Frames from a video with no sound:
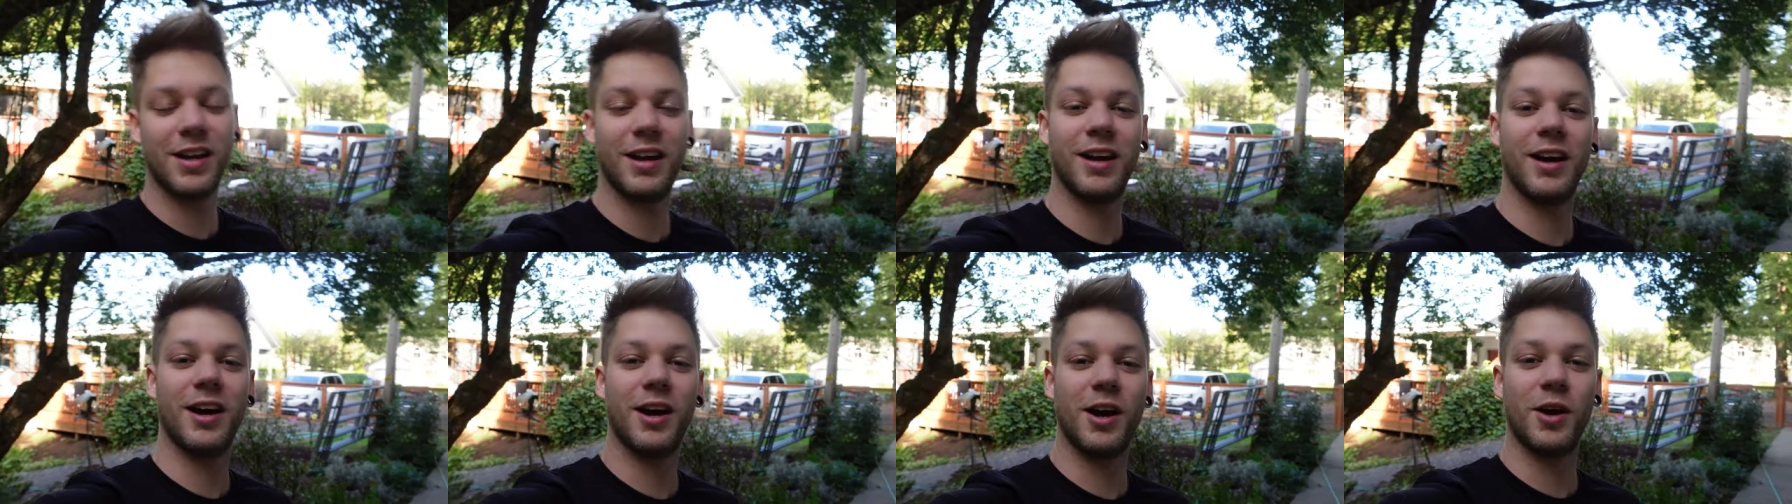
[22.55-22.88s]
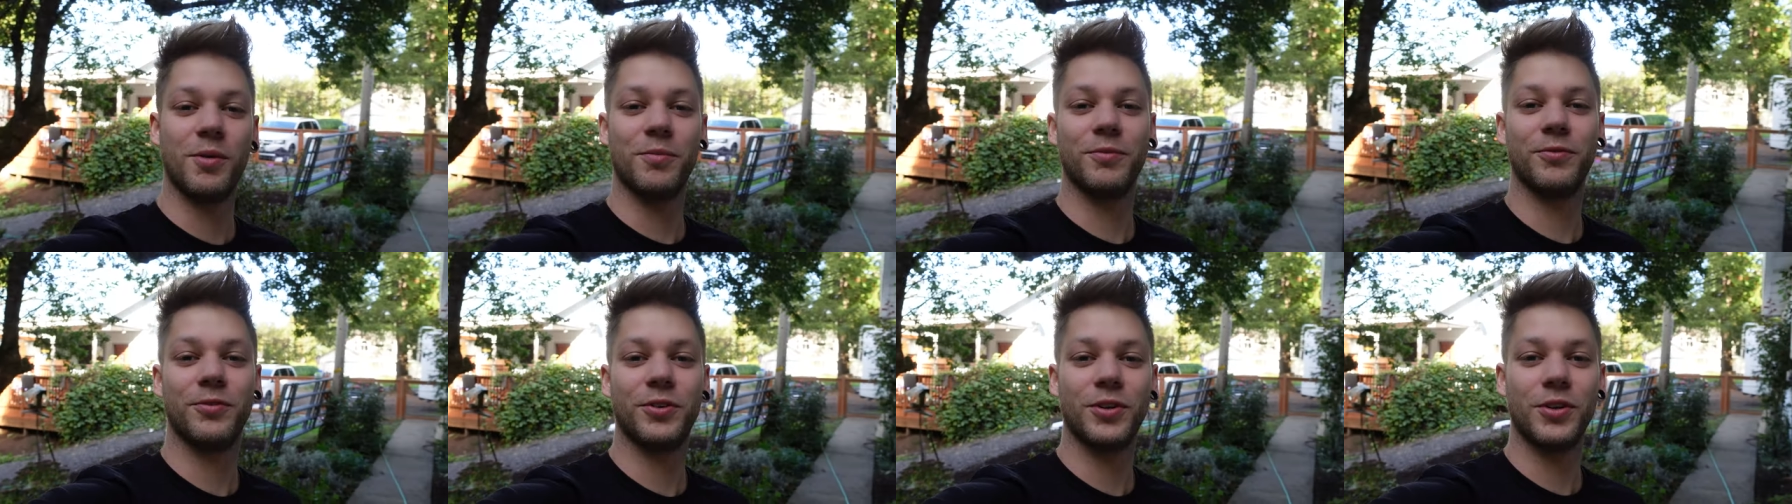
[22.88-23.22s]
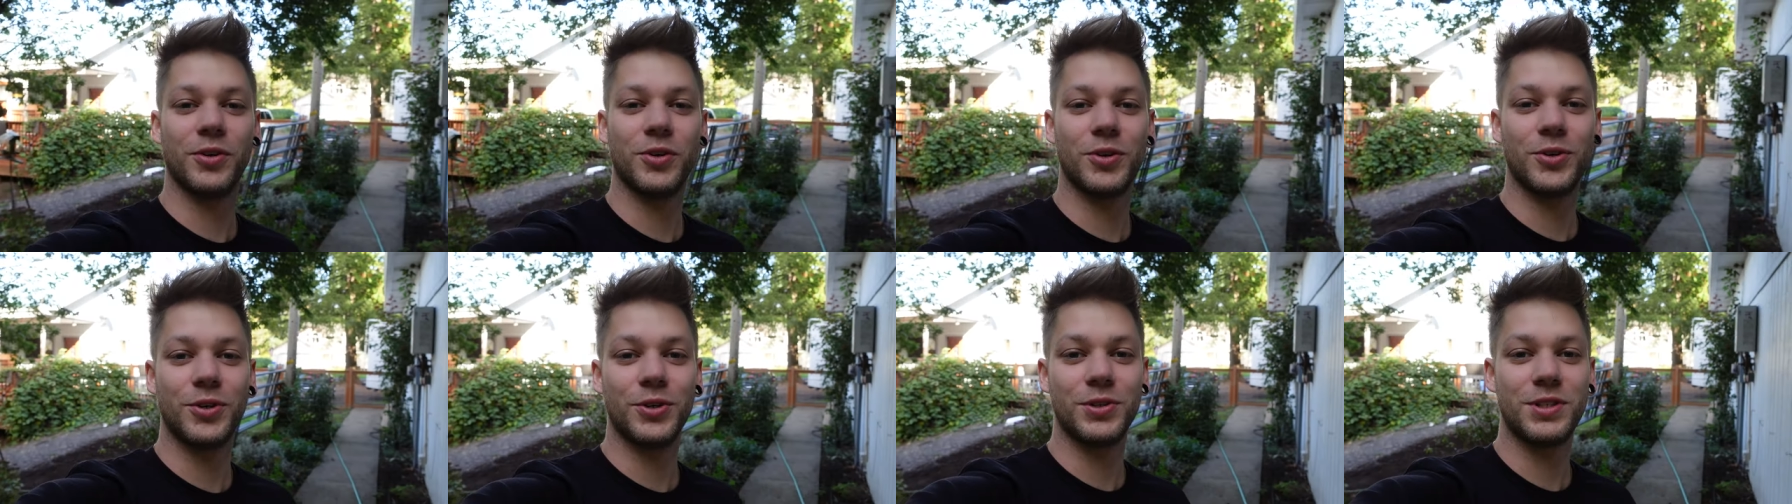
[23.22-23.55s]
um, for the
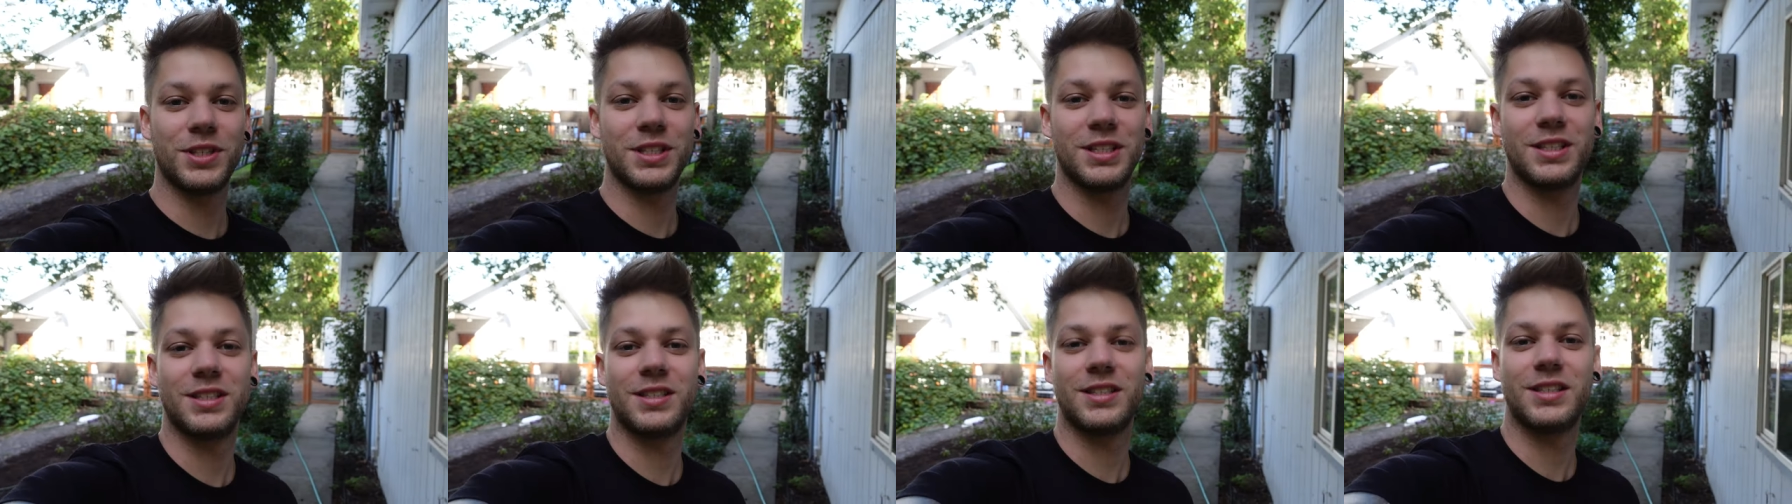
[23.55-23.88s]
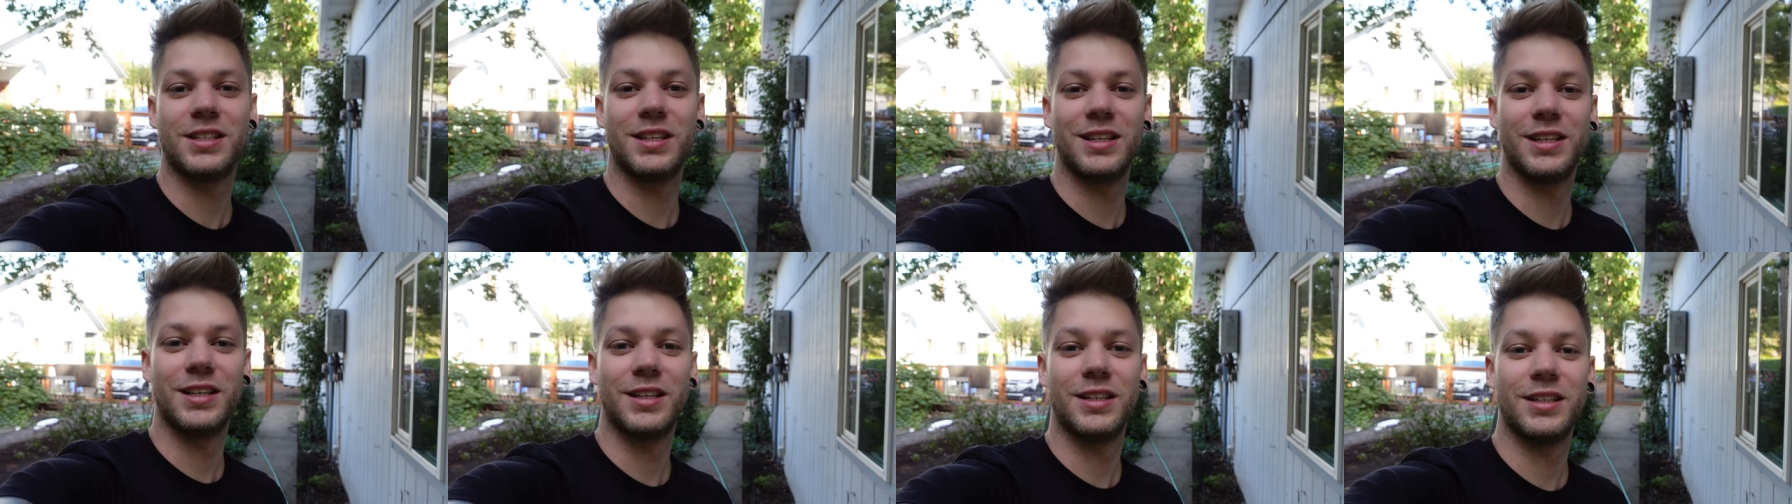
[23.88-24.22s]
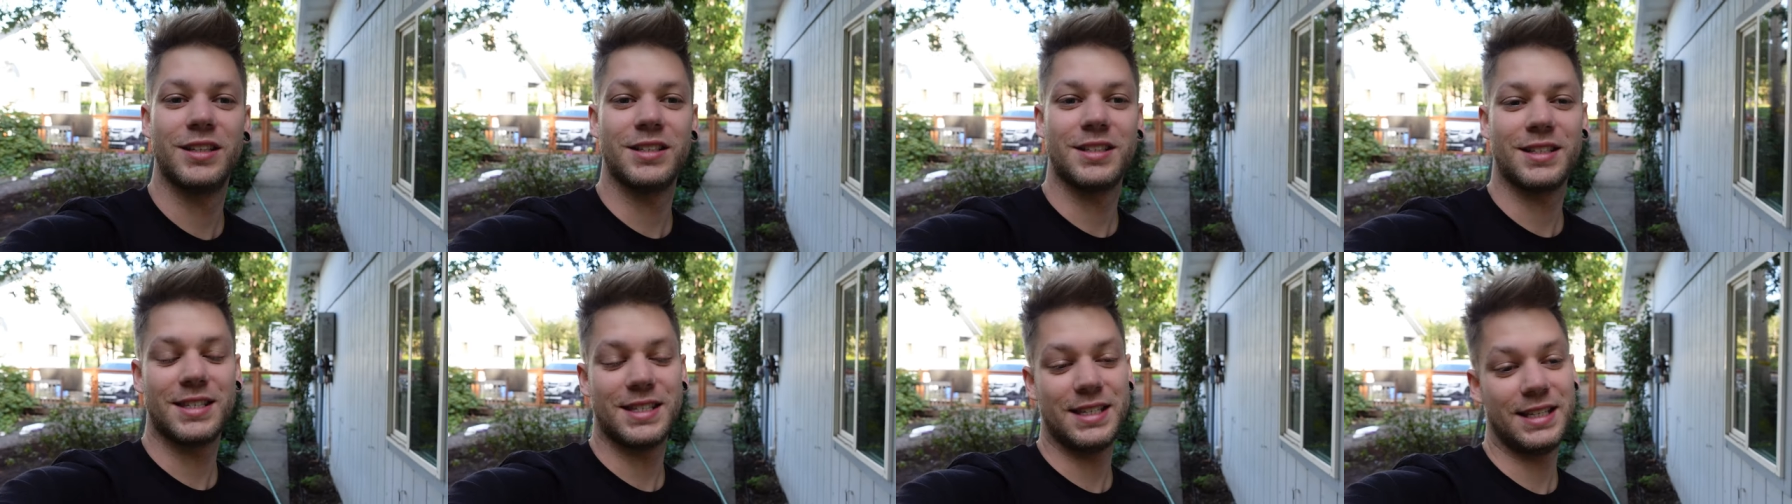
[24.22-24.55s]
horses
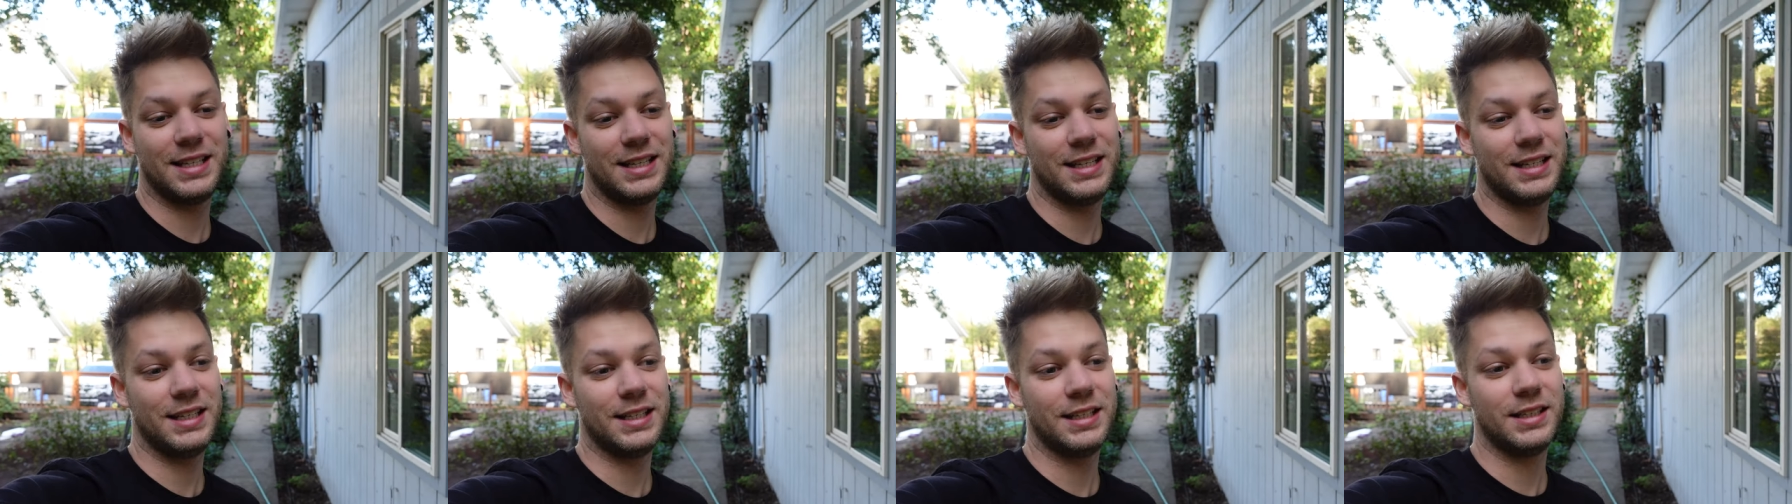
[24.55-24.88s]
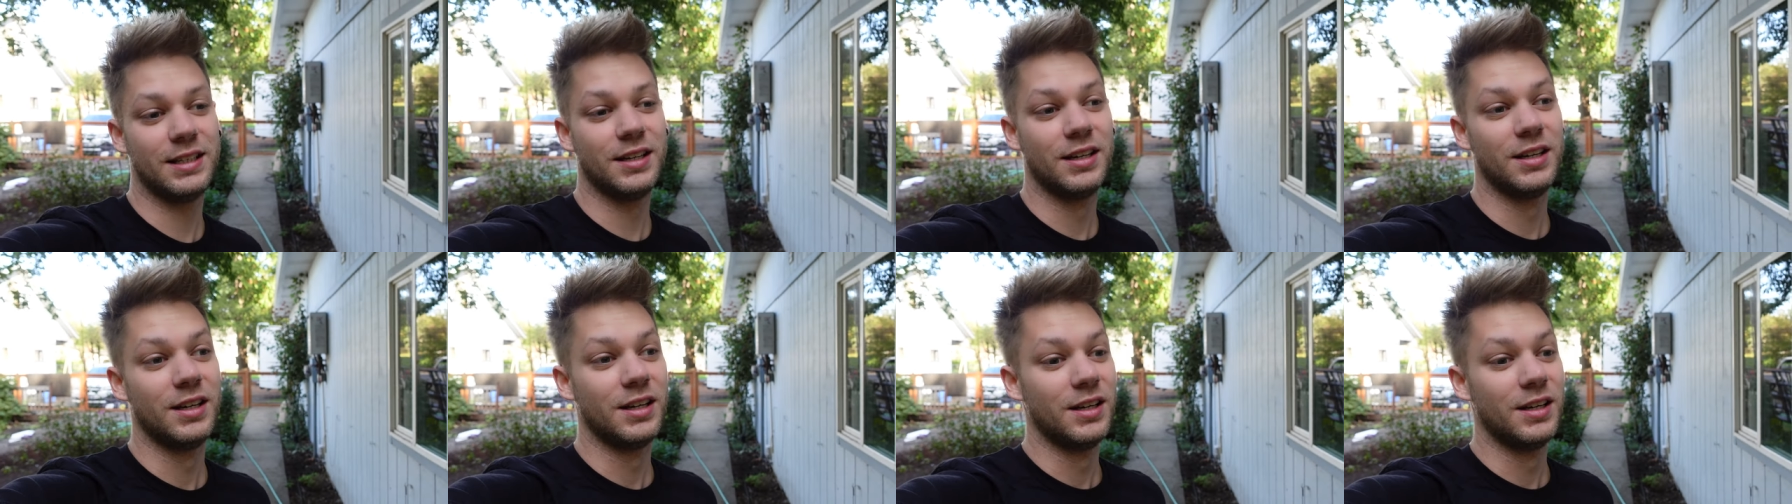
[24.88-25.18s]
to see,